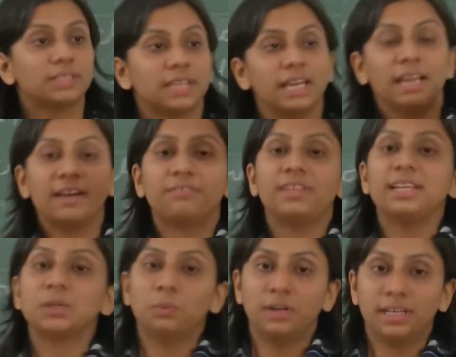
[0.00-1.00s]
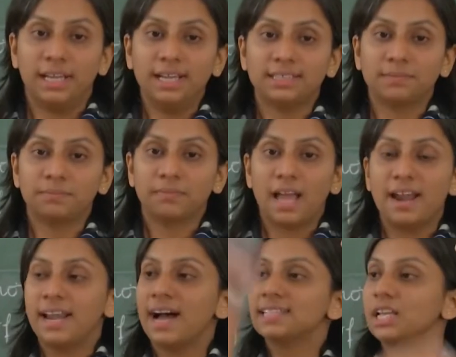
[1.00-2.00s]
say if there is a vertex and
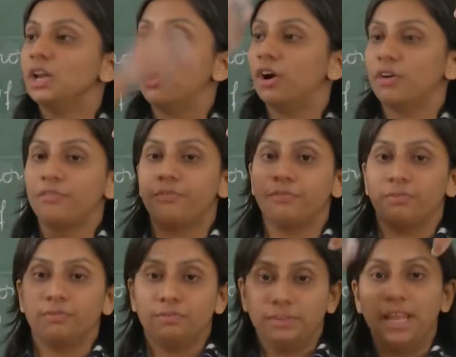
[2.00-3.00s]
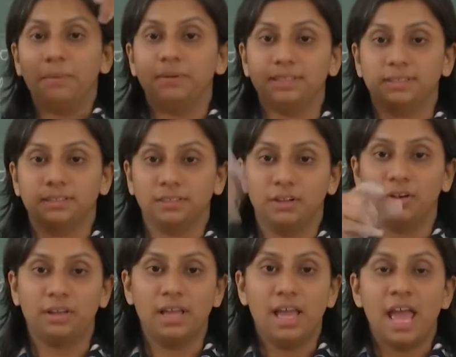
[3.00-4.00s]
it has a lot of neighbors?
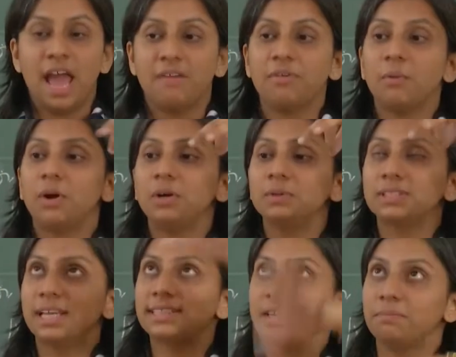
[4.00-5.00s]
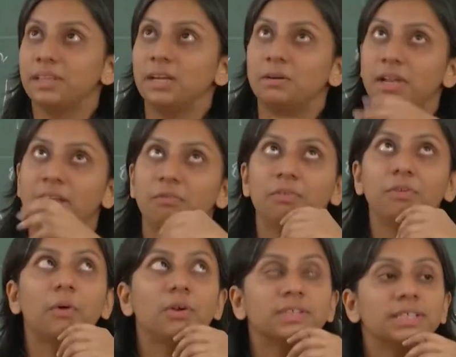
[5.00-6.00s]
We want to say something like, we
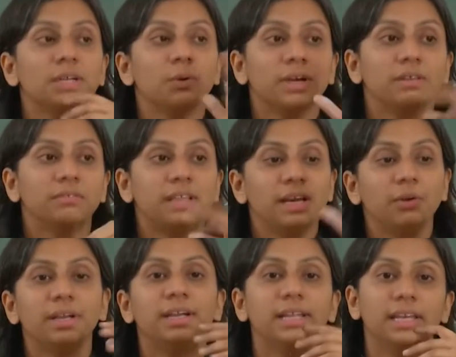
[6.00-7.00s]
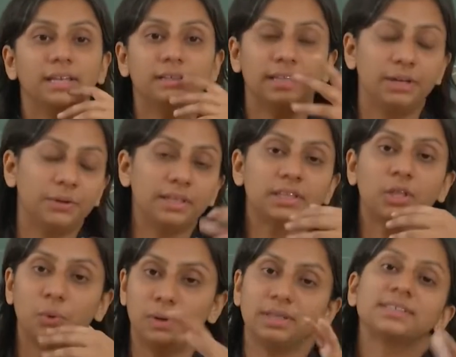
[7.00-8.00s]
want to say that, okay, then you can
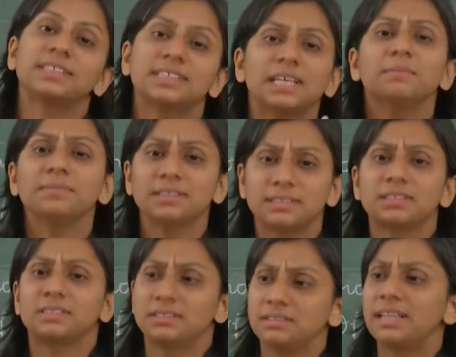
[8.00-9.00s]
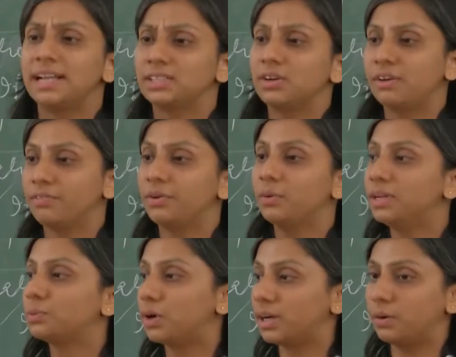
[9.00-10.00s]
throw it. So that sort of a rule
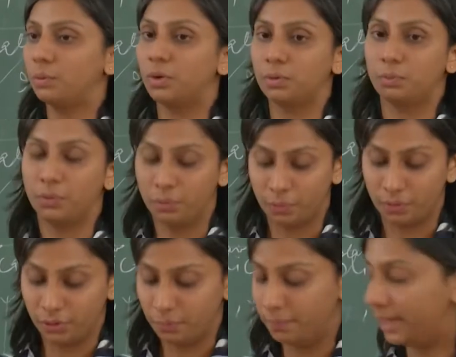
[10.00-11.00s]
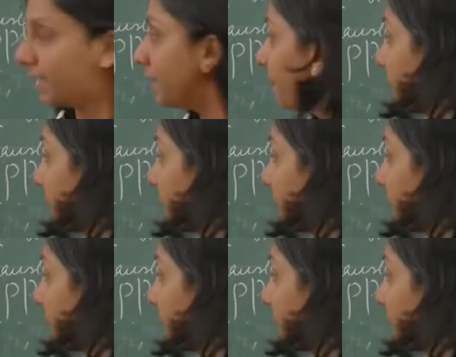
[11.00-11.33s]
is what we want to make.